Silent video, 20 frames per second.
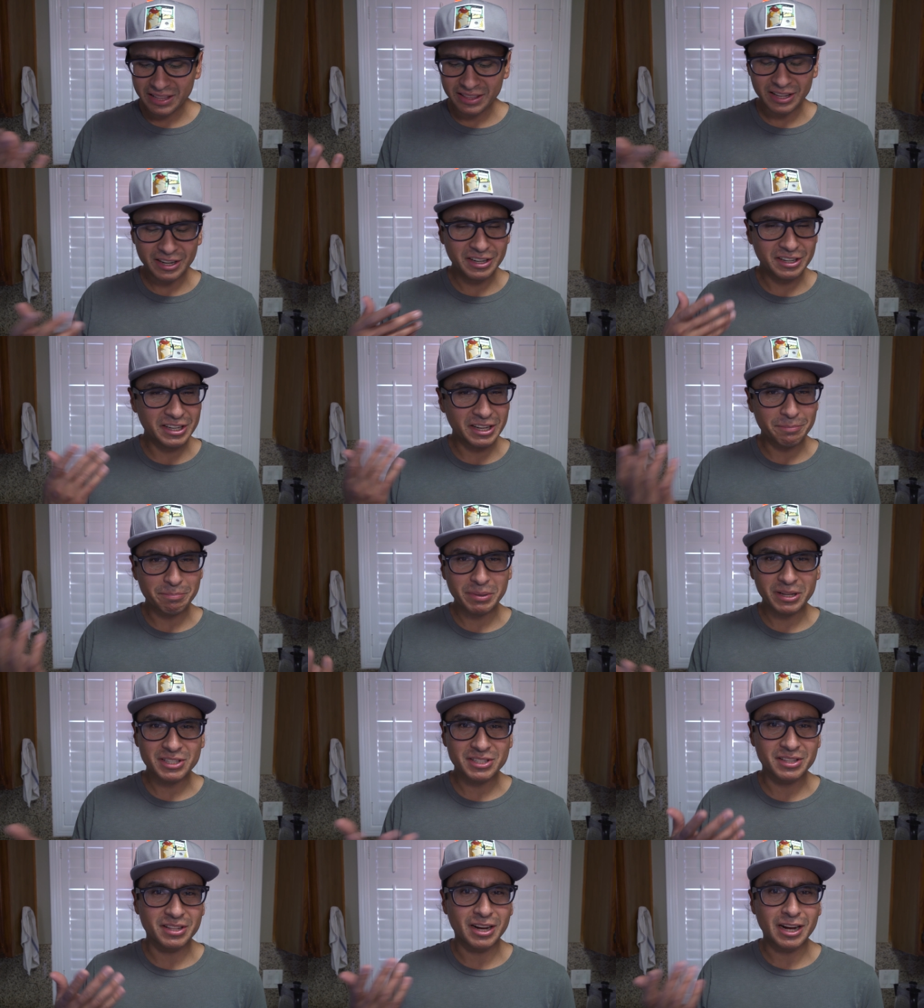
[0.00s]
And then you get
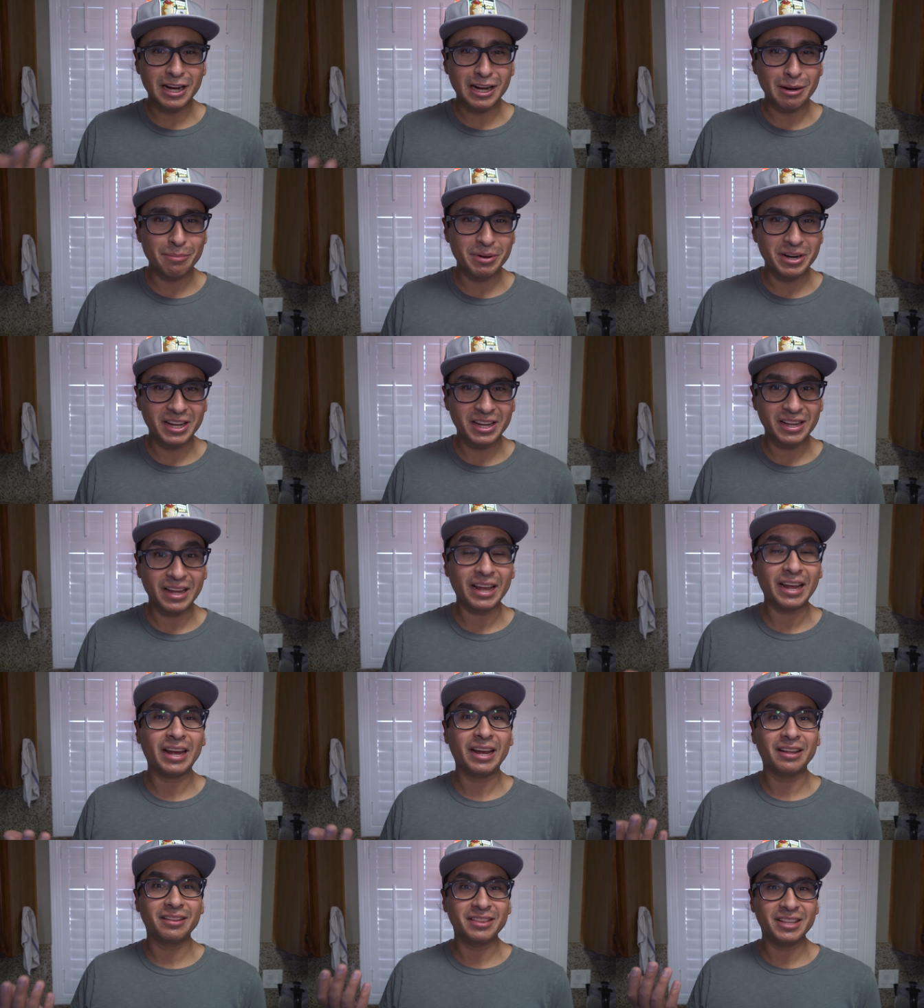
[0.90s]
bits of the hominy
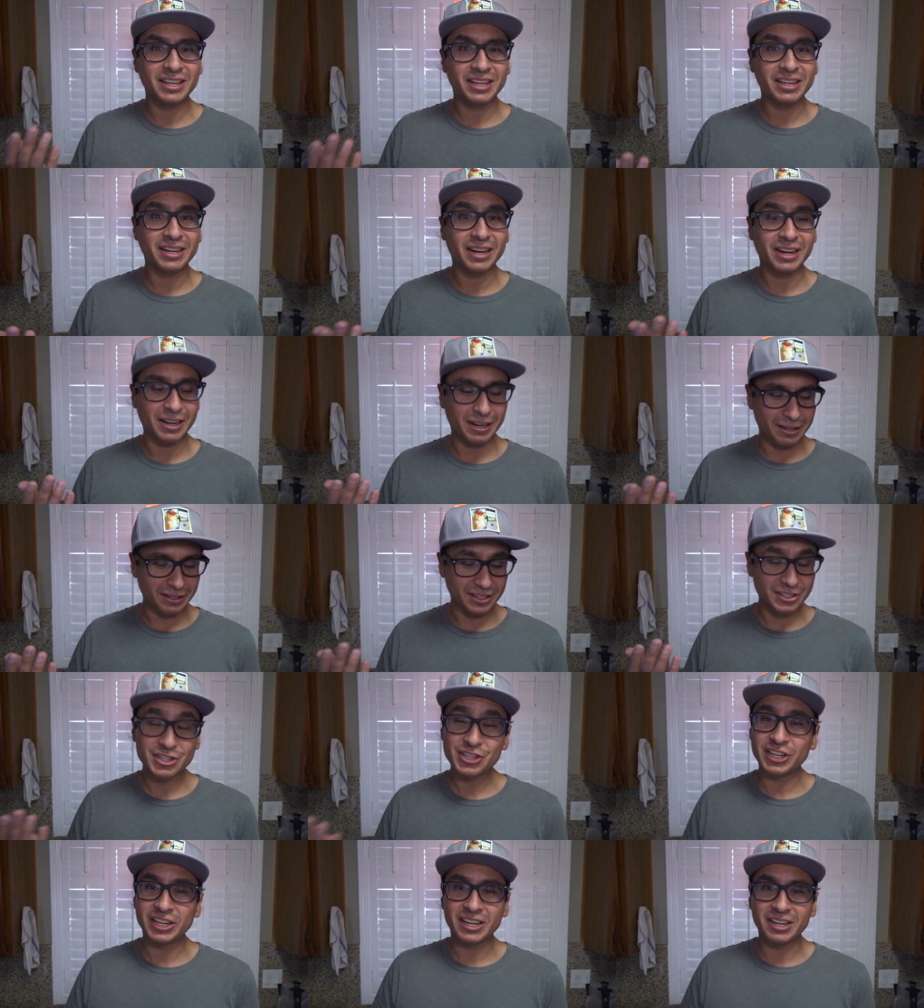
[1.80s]
and the, uh,
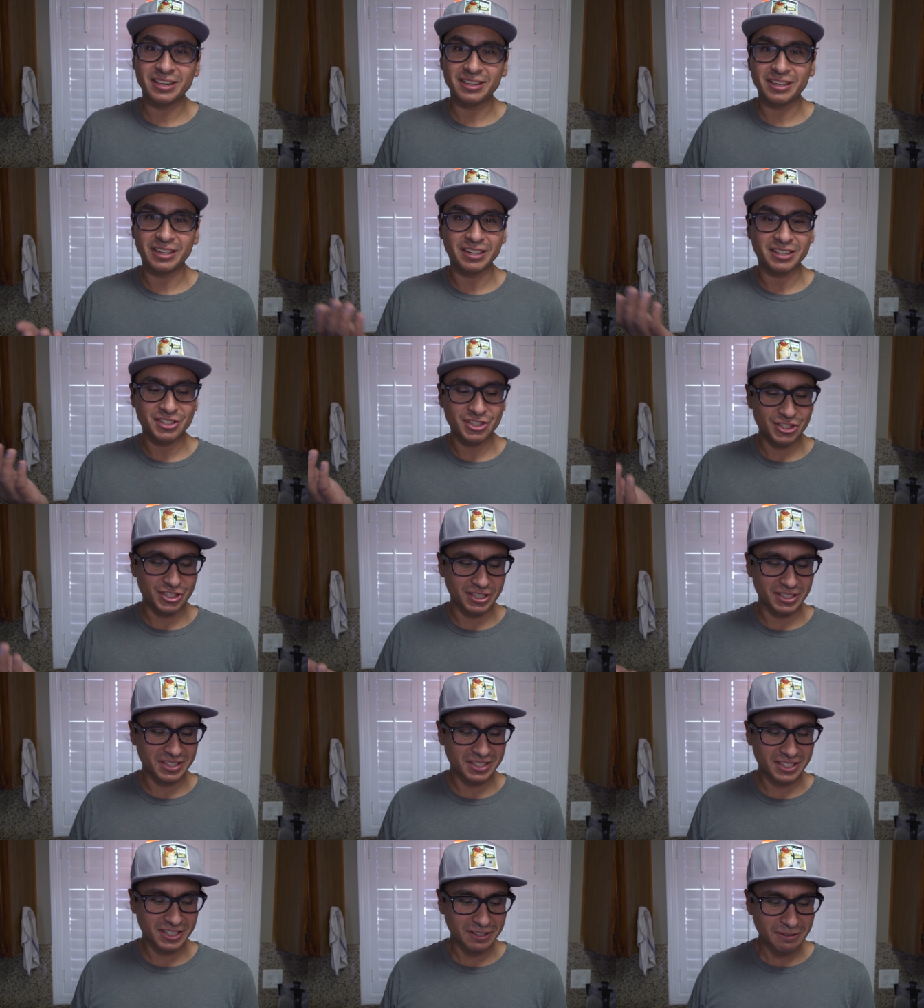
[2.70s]
the chicken and it's
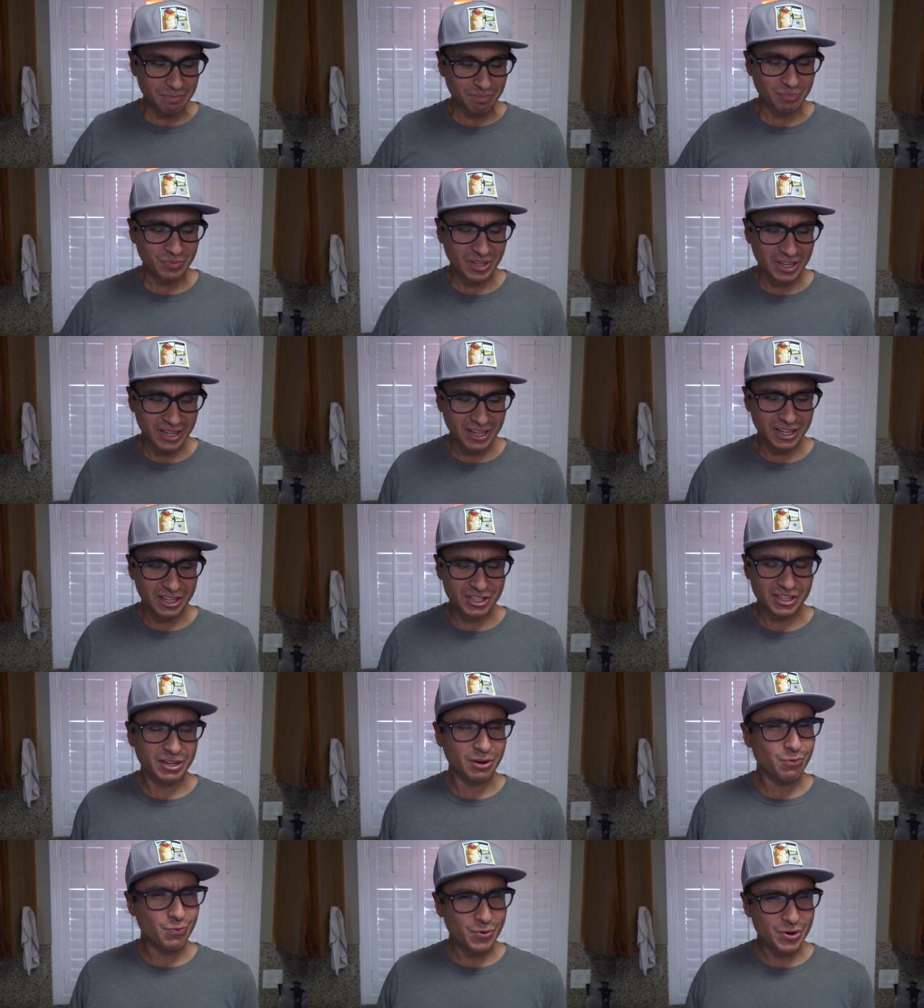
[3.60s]
just,
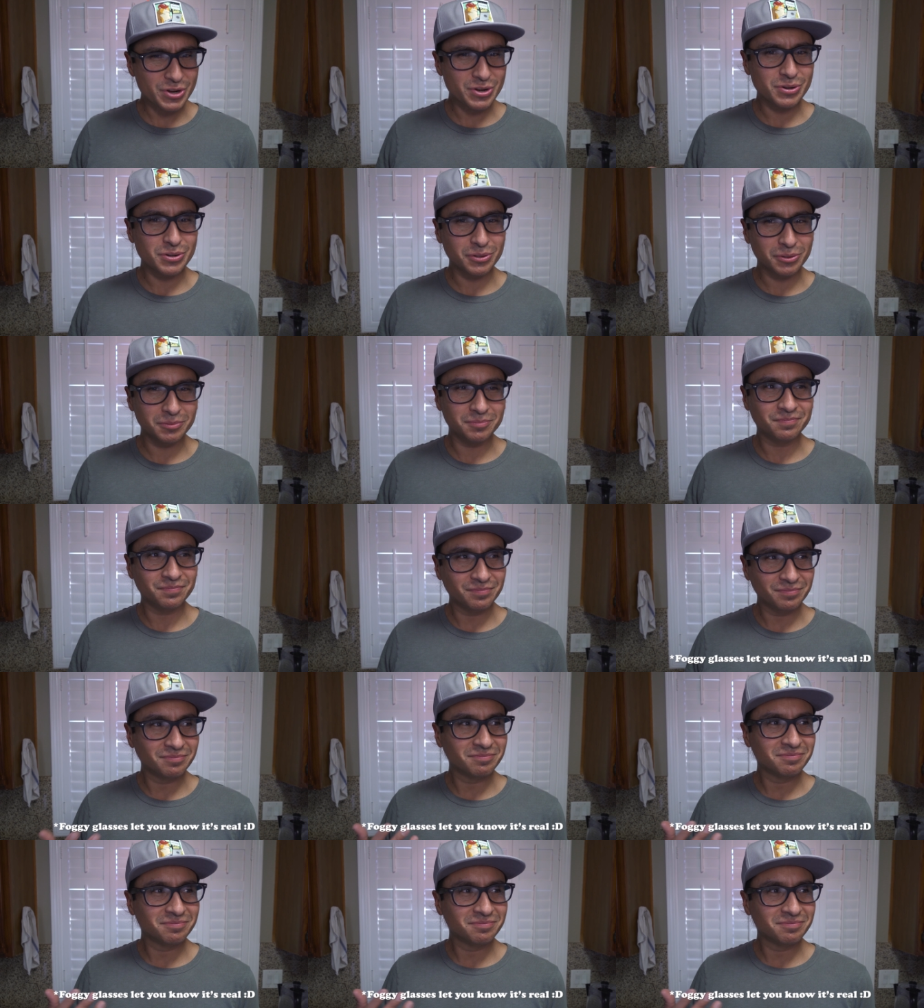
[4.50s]
it's like a real,